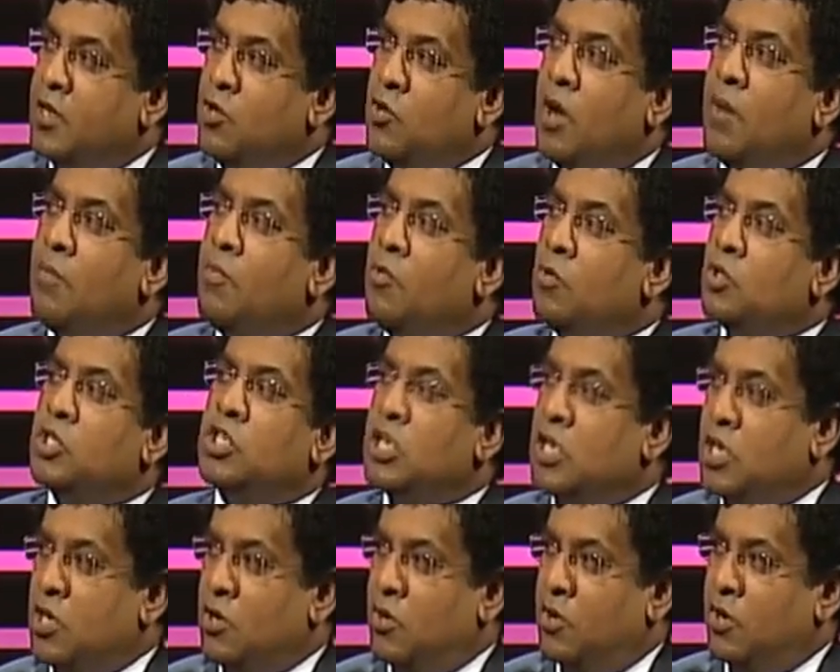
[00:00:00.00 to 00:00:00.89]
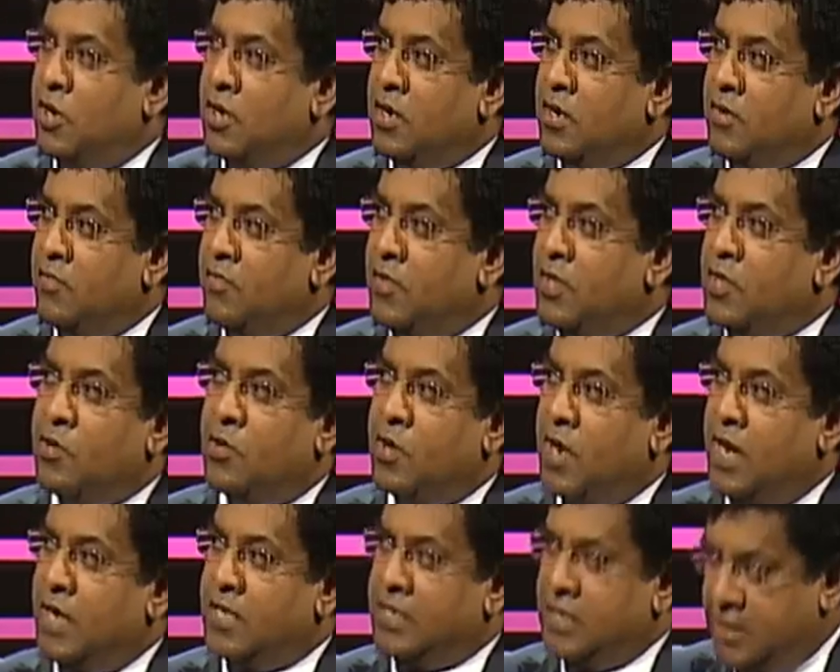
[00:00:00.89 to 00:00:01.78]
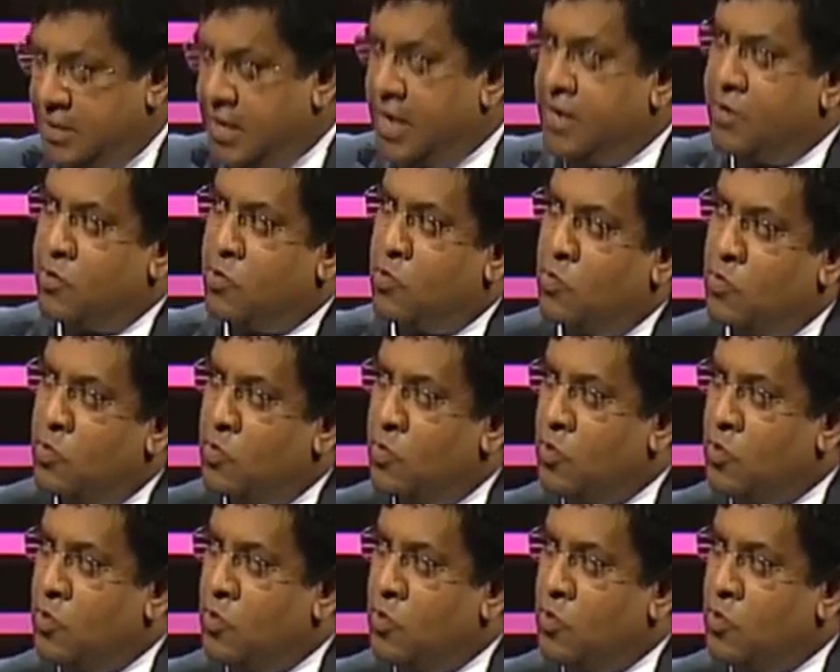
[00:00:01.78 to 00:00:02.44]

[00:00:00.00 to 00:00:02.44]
you are more secured with your rights. Is that true?